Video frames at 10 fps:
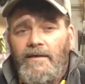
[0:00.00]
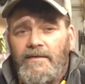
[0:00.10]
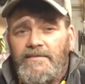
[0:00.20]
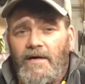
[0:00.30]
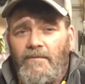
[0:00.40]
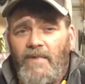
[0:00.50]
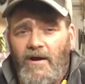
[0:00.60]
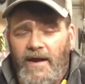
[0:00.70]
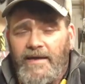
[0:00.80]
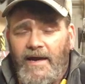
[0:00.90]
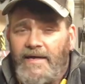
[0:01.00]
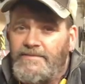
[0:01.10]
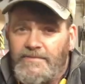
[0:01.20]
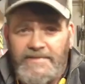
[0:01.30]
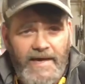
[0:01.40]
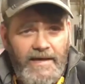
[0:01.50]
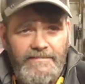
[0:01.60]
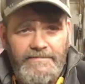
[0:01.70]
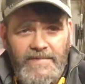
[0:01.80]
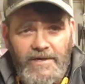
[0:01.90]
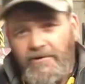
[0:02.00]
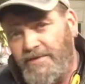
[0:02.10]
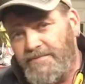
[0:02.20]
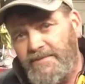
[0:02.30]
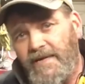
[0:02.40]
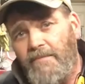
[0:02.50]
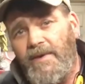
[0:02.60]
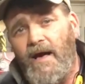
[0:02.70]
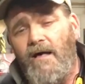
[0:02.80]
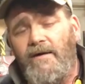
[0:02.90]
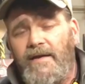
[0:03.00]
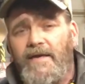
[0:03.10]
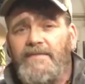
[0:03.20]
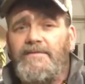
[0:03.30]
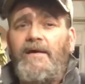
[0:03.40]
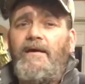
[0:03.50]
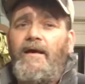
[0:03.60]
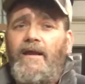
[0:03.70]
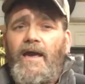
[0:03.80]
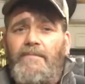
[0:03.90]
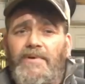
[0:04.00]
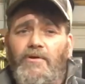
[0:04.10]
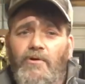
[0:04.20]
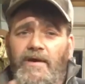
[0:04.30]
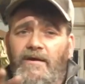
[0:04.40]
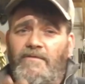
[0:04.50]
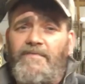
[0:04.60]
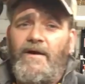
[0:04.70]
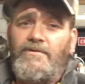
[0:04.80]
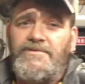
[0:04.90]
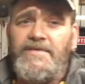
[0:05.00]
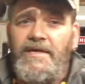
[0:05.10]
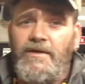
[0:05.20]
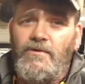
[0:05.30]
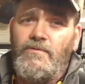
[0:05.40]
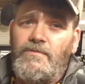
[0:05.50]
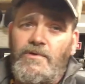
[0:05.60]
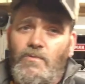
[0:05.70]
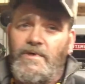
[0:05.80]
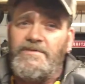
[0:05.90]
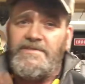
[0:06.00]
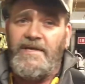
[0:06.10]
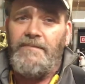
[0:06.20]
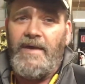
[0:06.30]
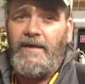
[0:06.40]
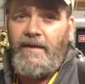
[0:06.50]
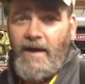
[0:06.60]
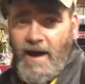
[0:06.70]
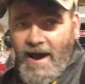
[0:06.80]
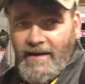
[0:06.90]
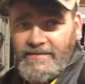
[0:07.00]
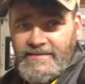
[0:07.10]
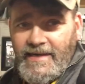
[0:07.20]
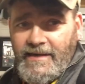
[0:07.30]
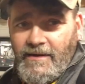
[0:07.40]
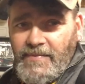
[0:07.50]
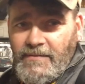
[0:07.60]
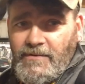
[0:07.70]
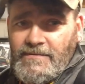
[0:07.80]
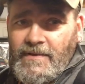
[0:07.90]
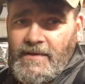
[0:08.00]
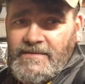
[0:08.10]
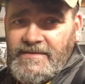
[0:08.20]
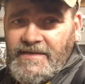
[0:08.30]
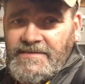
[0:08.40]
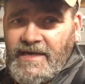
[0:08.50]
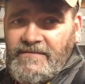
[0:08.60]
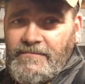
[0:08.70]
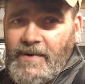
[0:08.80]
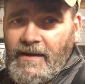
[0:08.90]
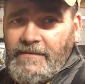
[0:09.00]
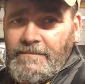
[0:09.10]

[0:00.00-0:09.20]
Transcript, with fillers: So, all right, guys, once again, Merry Christmas, Happy Holidays, and a Happy New Year. If I don't see you, you will see me. All right, take care, people. Stay safe. Bye.